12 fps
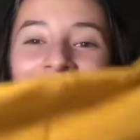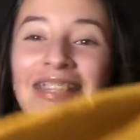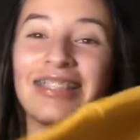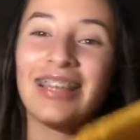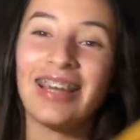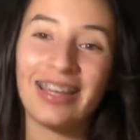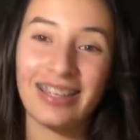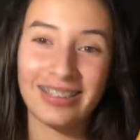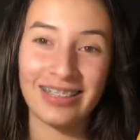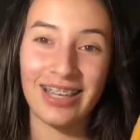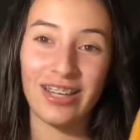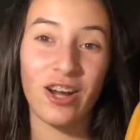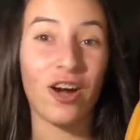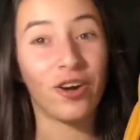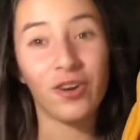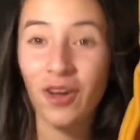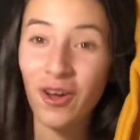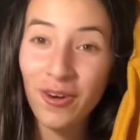it's like an
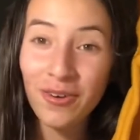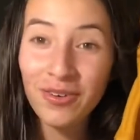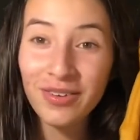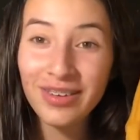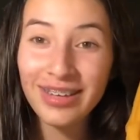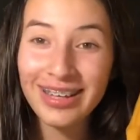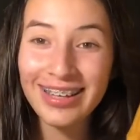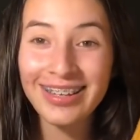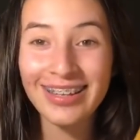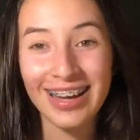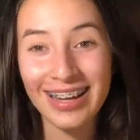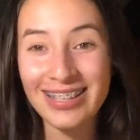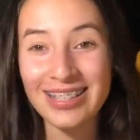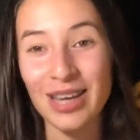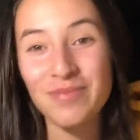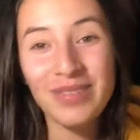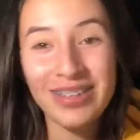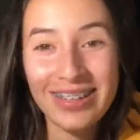art hoe
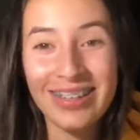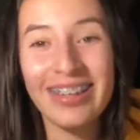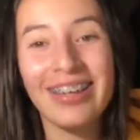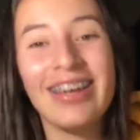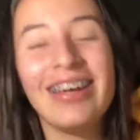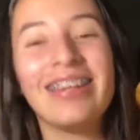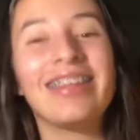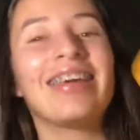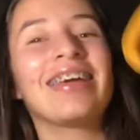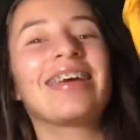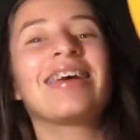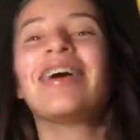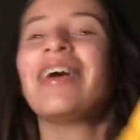type of thing.